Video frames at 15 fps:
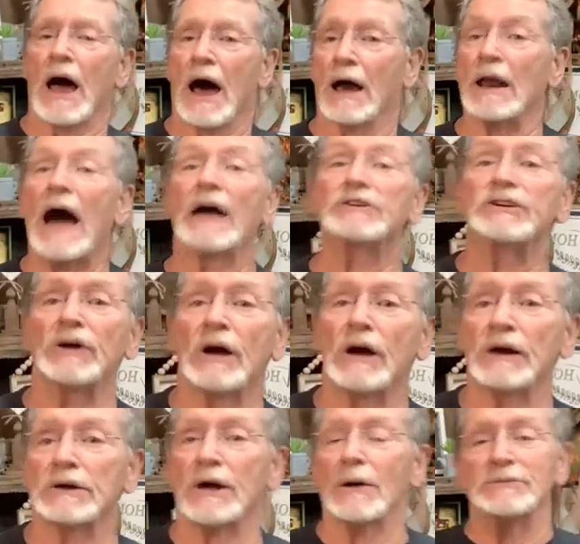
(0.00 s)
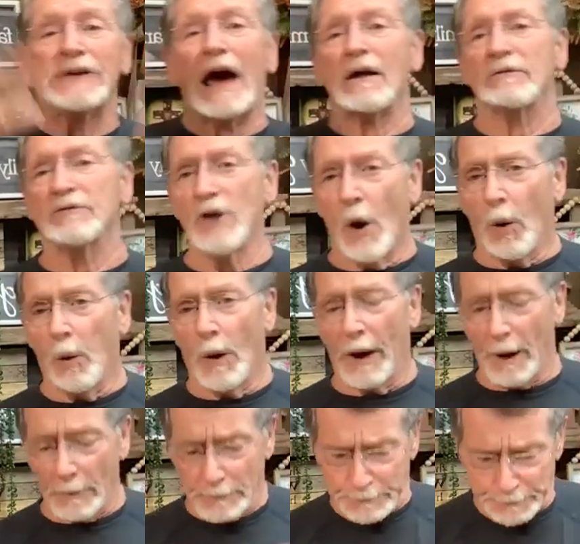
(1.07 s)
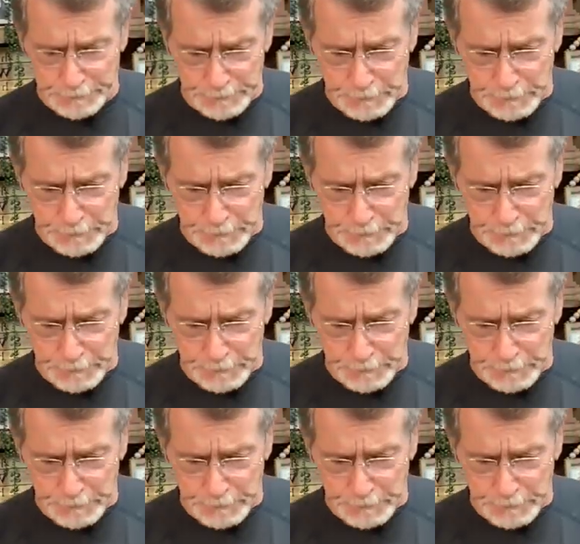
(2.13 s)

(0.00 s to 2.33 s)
Elijah uh, comes out of nowhere